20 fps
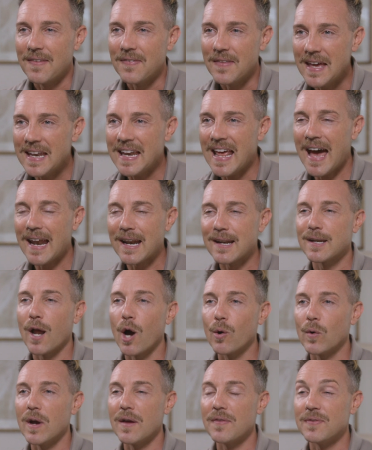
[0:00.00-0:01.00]
then out of
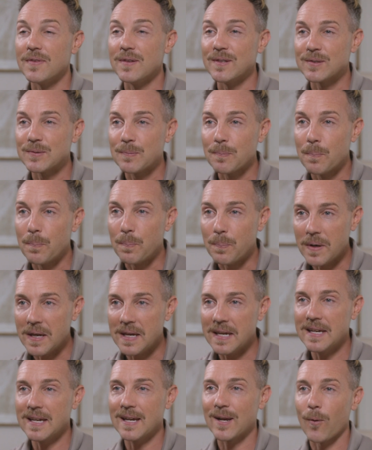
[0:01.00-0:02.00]
nowhere, this
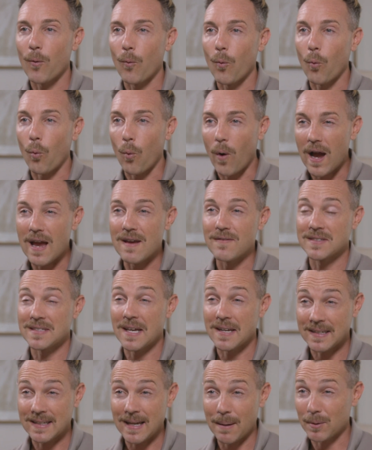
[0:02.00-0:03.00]
big wave
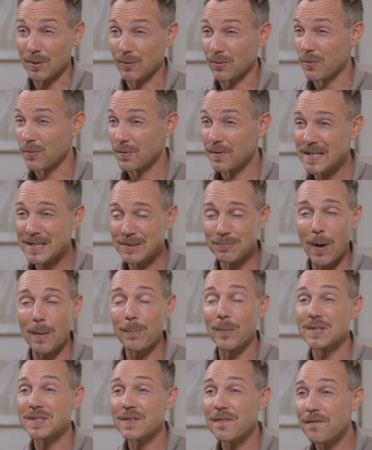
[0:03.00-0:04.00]
started coming through. This
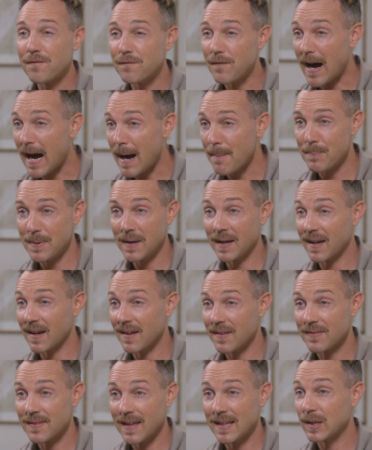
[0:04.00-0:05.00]
one was far
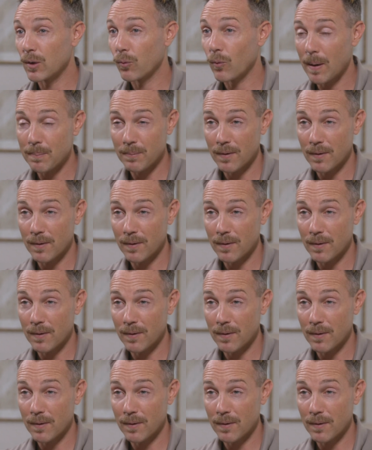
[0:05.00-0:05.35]
bigger than the one